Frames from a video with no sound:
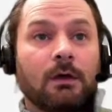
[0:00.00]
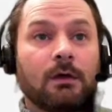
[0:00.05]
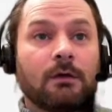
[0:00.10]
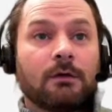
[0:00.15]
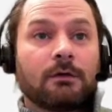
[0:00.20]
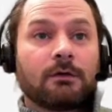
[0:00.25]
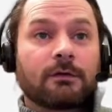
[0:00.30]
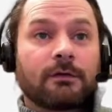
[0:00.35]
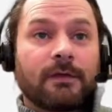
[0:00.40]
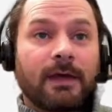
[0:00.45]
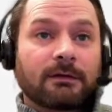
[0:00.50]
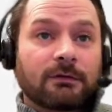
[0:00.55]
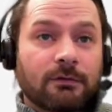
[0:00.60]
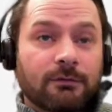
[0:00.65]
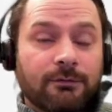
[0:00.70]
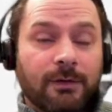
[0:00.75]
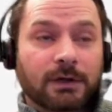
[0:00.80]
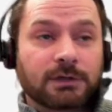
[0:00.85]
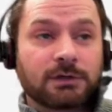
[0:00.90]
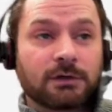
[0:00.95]
So that's
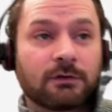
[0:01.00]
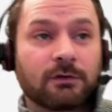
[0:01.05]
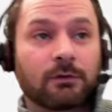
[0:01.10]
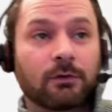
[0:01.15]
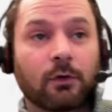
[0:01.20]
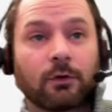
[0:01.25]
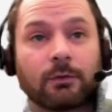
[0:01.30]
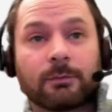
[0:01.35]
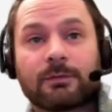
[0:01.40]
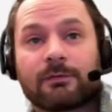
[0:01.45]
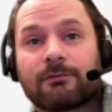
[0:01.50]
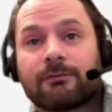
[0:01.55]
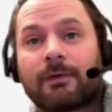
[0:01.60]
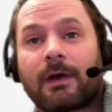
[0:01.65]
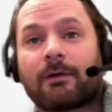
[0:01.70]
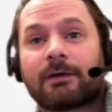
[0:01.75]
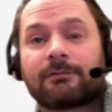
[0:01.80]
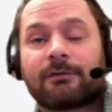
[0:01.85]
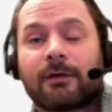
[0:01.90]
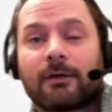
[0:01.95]
functions and loops,
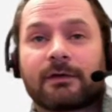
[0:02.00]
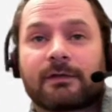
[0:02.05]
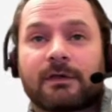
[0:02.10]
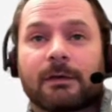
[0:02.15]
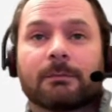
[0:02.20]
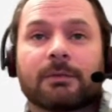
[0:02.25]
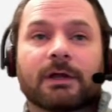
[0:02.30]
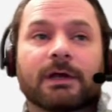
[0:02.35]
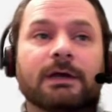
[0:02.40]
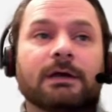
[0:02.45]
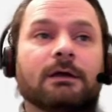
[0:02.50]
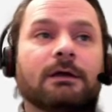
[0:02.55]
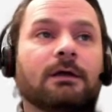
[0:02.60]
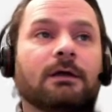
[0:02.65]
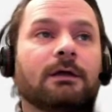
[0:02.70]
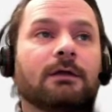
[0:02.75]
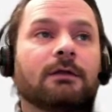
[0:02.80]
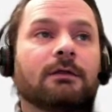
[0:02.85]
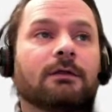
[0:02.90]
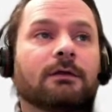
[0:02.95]
very, very simply.
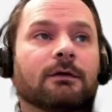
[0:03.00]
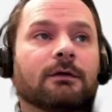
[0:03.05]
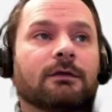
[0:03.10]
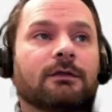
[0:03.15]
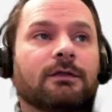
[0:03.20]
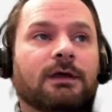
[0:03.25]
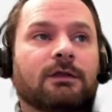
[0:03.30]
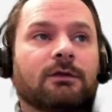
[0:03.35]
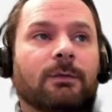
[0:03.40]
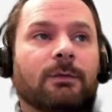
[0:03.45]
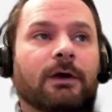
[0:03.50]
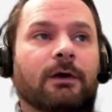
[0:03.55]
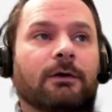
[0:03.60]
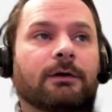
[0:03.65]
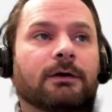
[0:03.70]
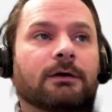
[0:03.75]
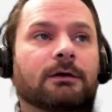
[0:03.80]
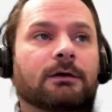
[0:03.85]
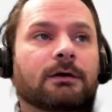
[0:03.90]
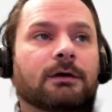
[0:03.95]
The thing that we're going
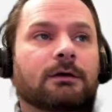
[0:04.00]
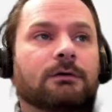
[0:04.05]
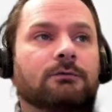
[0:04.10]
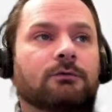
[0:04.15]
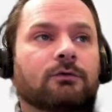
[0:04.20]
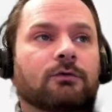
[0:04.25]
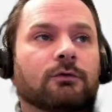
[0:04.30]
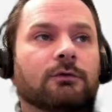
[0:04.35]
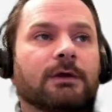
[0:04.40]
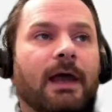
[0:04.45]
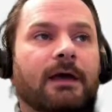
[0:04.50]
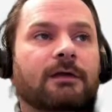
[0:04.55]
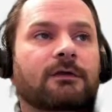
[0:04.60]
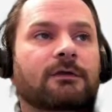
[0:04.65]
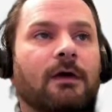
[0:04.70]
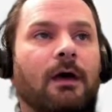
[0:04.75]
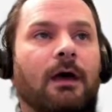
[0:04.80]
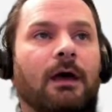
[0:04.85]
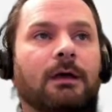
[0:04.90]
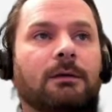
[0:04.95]
to do next
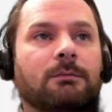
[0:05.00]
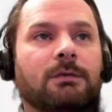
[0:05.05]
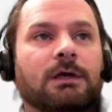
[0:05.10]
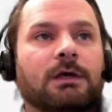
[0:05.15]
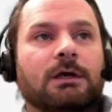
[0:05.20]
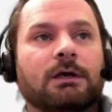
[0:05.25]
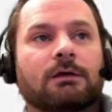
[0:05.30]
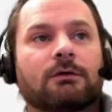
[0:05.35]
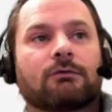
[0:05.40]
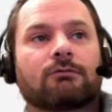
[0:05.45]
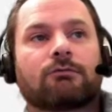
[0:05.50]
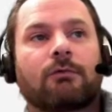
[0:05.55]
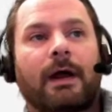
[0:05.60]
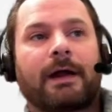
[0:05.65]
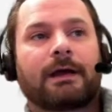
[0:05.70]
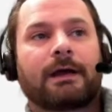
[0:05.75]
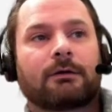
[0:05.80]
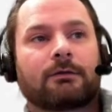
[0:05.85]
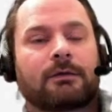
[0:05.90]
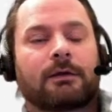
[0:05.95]
time is write
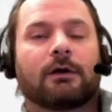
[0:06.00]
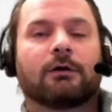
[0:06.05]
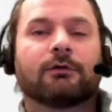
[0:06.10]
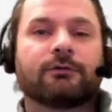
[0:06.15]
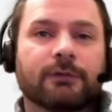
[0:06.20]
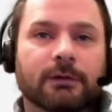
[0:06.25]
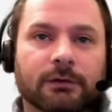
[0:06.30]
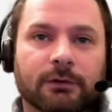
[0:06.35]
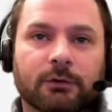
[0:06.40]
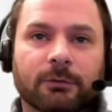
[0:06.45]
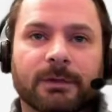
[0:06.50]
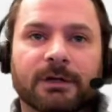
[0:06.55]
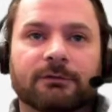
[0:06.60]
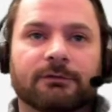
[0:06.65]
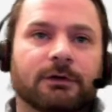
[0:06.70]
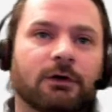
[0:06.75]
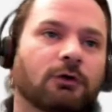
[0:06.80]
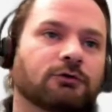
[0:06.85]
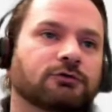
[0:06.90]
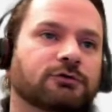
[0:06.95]
ourselves a little bit of a
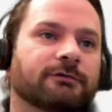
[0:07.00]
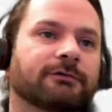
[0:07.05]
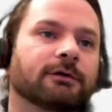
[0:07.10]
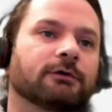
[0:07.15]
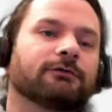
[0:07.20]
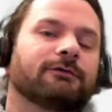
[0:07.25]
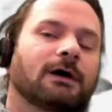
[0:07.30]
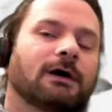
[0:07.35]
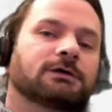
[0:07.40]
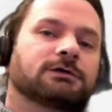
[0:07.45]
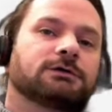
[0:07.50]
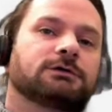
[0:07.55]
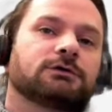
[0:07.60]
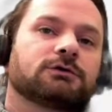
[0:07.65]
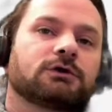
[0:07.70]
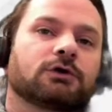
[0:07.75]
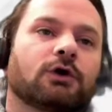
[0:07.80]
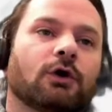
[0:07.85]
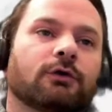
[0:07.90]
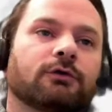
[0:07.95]
non-trivial function to
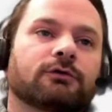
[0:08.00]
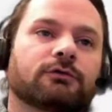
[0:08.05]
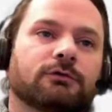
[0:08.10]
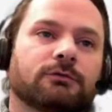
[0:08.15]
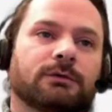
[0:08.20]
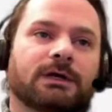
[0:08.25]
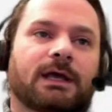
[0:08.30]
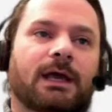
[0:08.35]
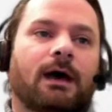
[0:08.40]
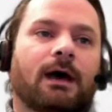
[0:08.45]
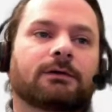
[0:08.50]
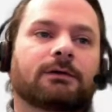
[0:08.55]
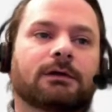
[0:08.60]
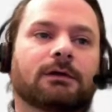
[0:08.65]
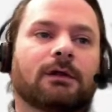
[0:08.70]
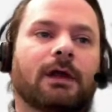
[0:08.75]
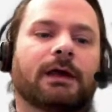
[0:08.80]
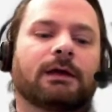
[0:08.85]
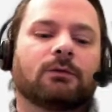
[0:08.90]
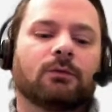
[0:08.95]
go through and
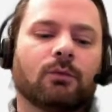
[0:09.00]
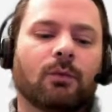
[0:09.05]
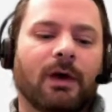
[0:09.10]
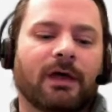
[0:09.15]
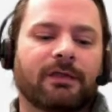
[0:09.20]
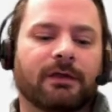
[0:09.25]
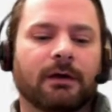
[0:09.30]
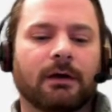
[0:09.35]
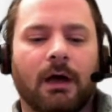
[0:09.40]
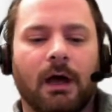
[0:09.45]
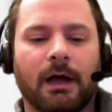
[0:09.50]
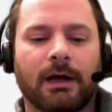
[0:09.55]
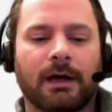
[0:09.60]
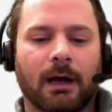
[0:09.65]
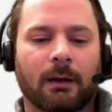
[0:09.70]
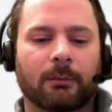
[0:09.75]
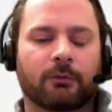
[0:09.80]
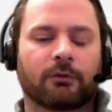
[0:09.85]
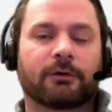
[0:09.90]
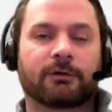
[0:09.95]
calculate whether a
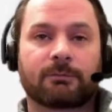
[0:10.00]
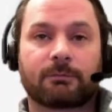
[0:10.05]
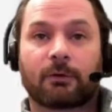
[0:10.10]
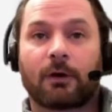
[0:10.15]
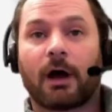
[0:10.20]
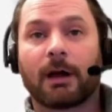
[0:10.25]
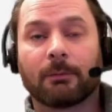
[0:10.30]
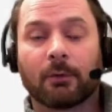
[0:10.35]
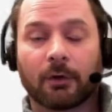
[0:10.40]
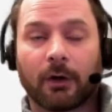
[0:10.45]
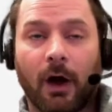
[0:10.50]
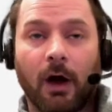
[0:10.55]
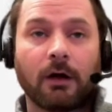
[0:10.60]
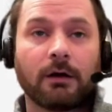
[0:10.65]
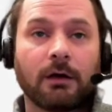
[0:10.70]
number is prime or not.